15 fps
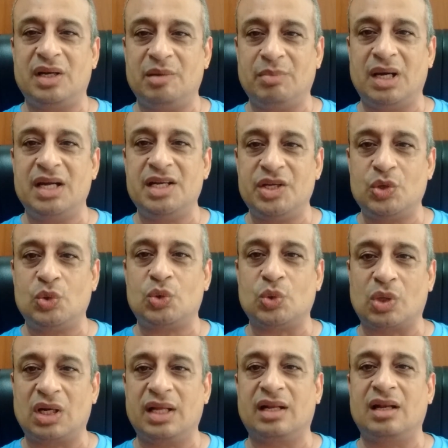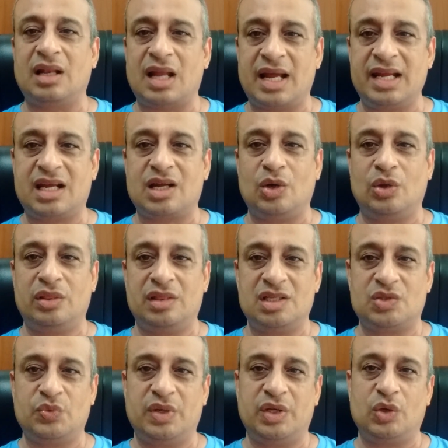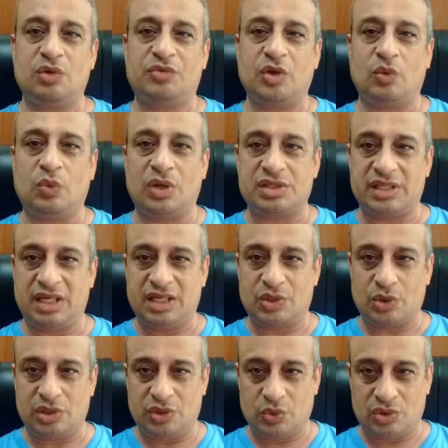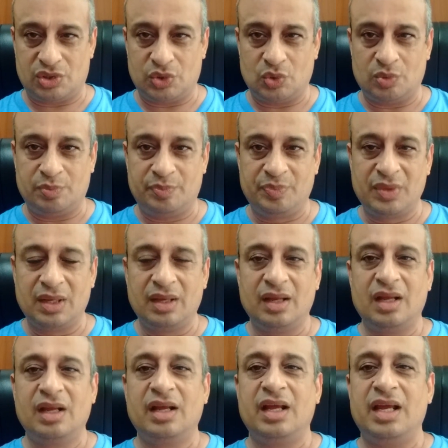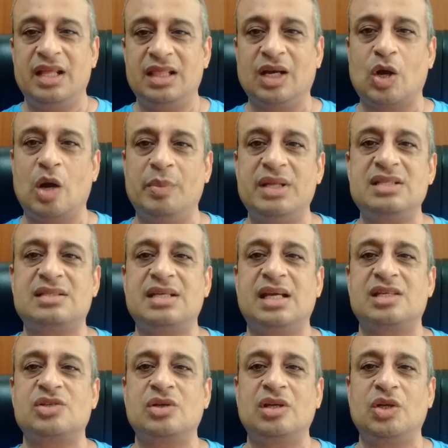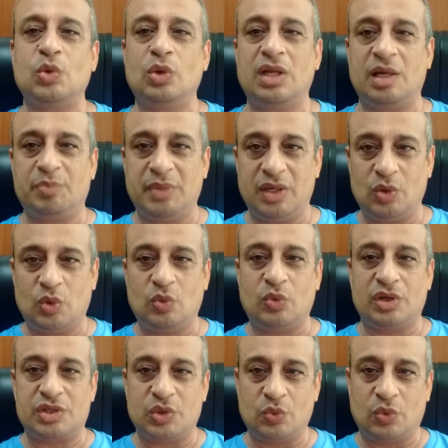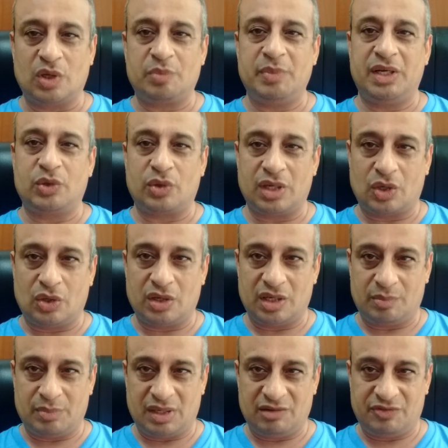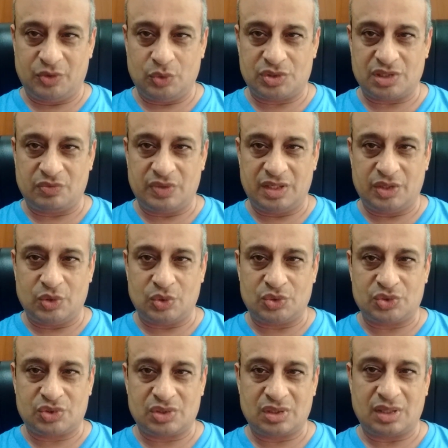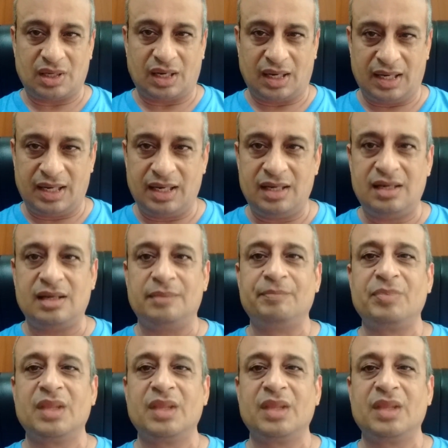remind you to click like on this video if you're watching it on YouTube. In the comment section, do let me know what you want me to record in my future videos. And